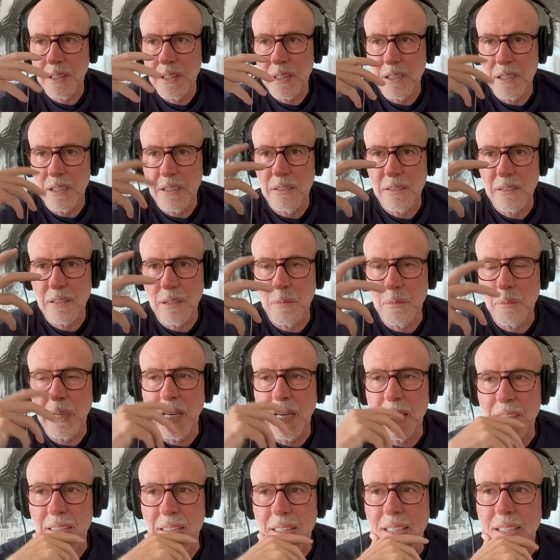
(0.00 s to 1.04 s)
that he's going to
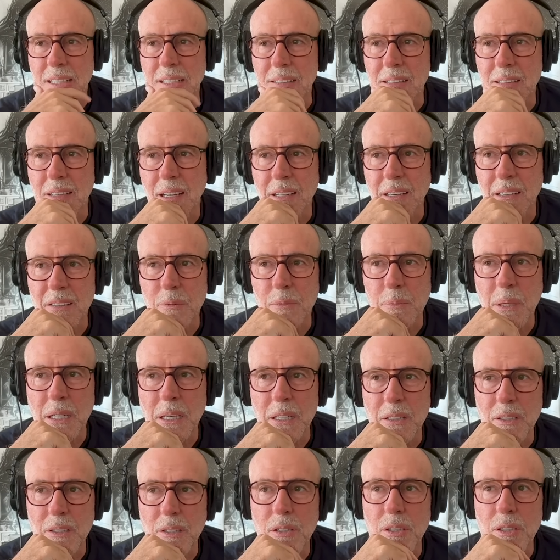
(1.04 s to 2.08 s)
back down. And it's
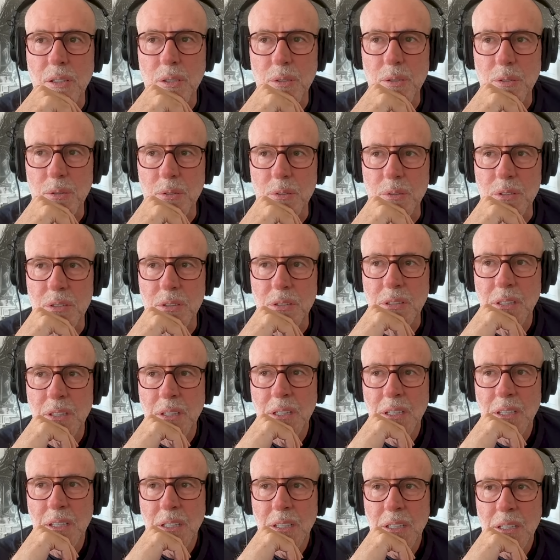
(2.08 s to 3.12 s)
paid huge
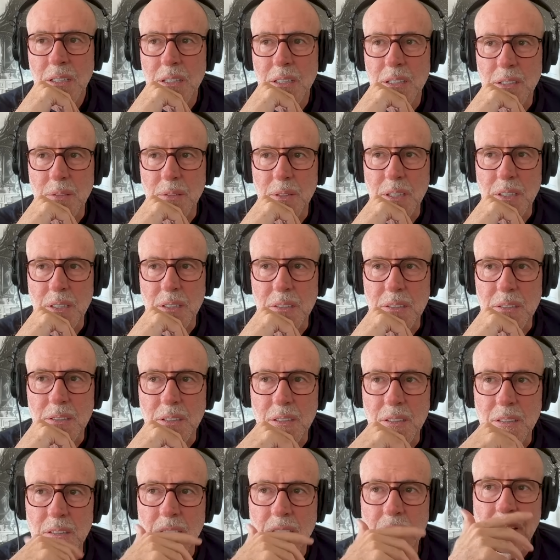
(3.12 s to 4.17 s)
dividends.
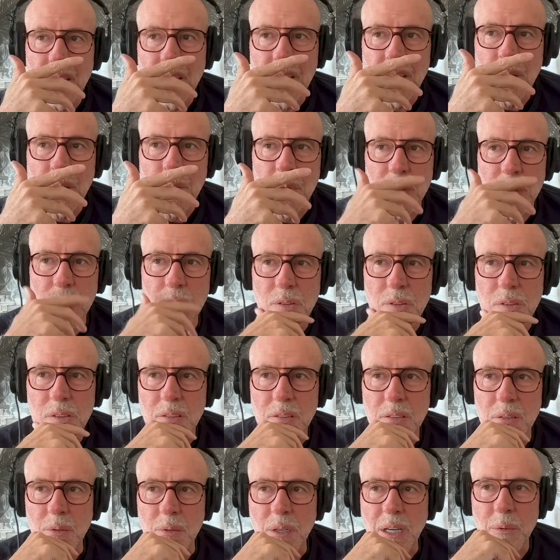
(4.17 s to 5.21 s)
And the number used
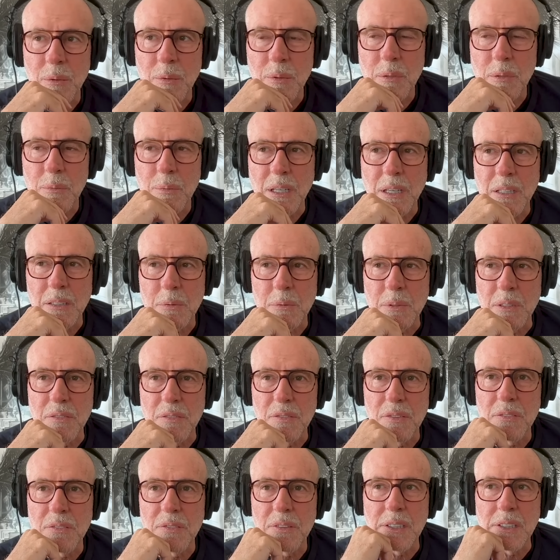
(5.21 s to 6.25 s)
is the right one, approximately
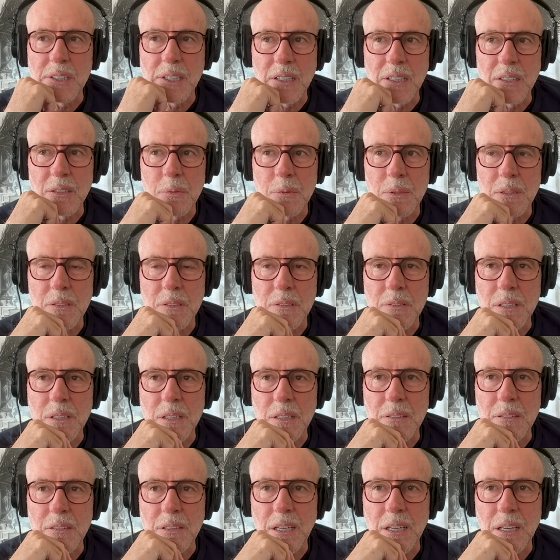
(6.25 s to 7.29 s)
50 announcements
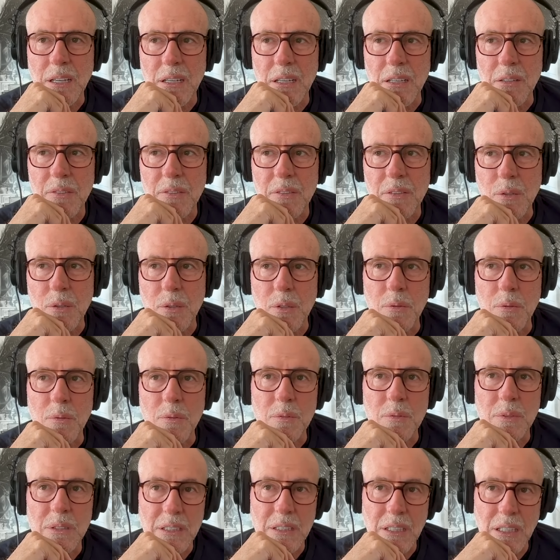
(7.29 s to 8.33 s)
around tariffs or
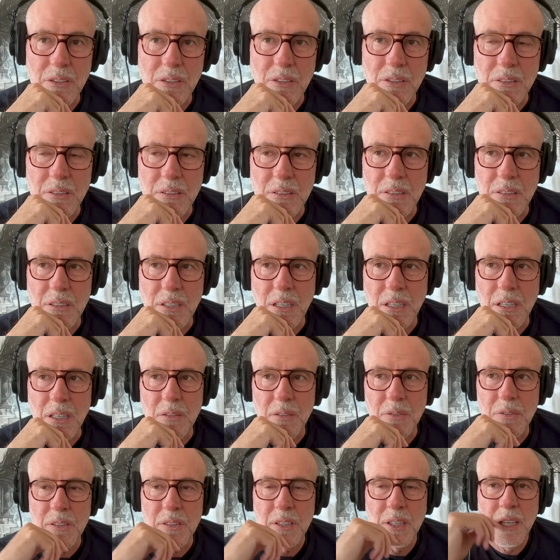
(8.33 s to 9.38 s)
reductions in
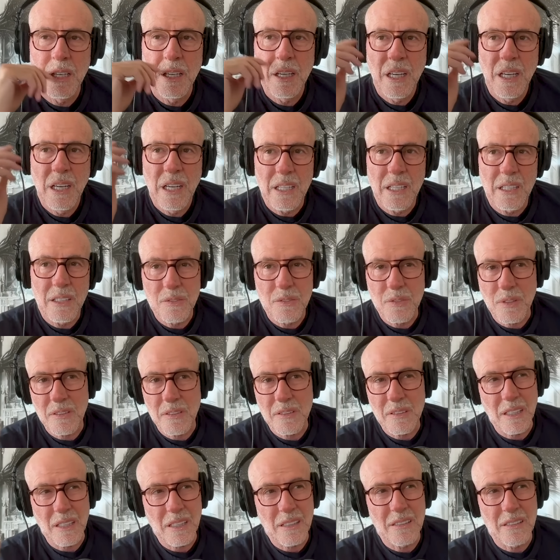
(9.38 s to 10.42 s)
tariffs. And as far
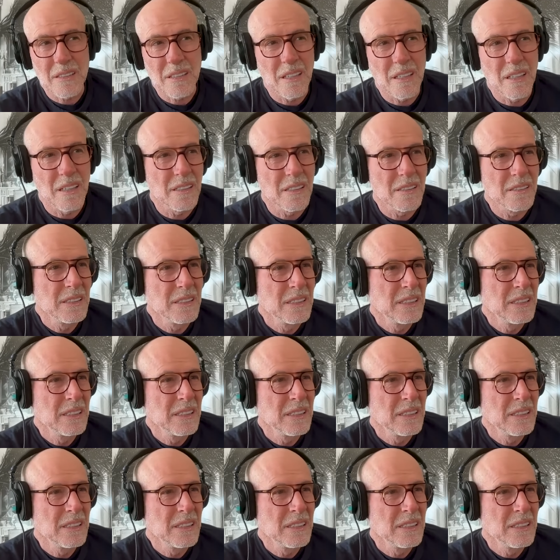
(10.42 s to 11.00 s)
as I can tell,